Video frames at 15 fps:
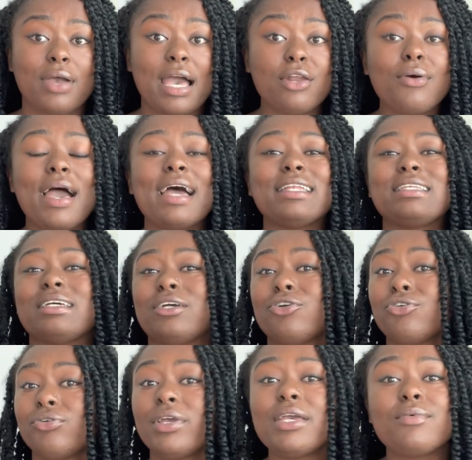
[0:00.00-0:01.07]
I don't have to
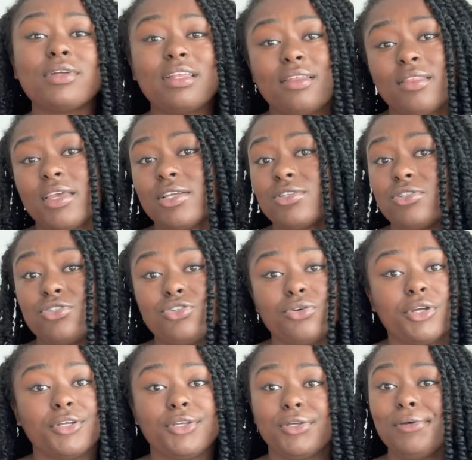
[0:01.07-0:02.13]
agree with the things that you
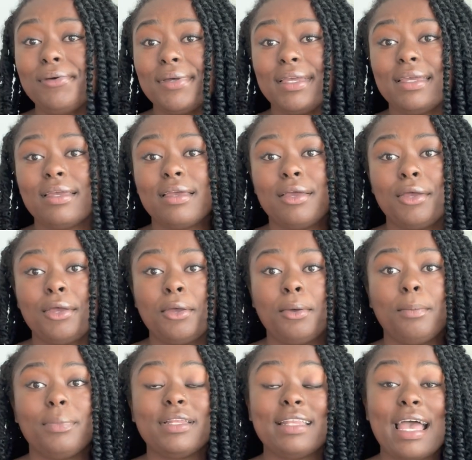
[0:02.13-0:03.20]
are doing,
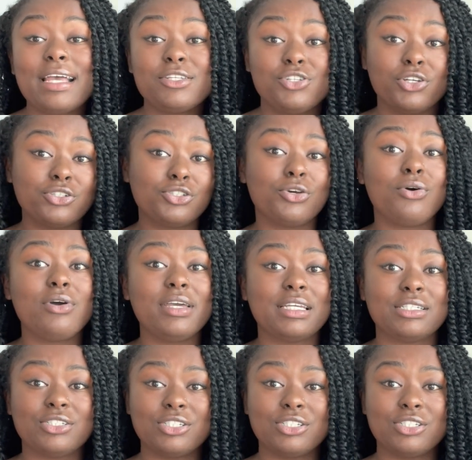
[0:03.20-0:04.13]
but that's your choice.